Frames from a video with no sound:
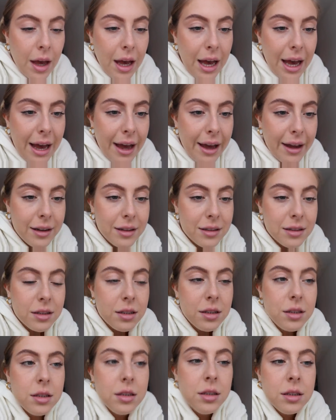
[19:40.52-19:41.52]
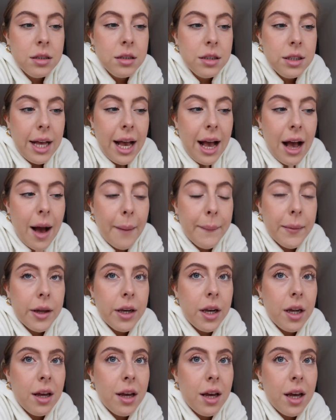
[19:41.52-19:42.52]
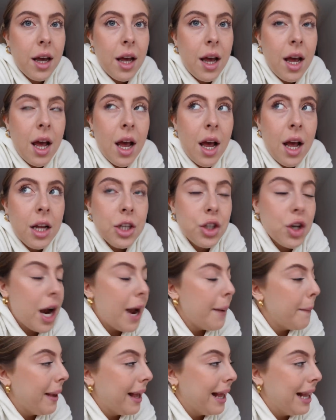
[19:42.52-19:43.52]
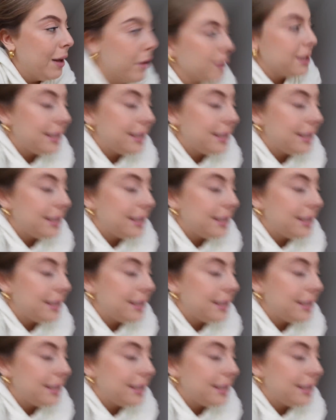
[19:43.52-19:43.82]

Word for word: and yeah, I'm gonna try and make a little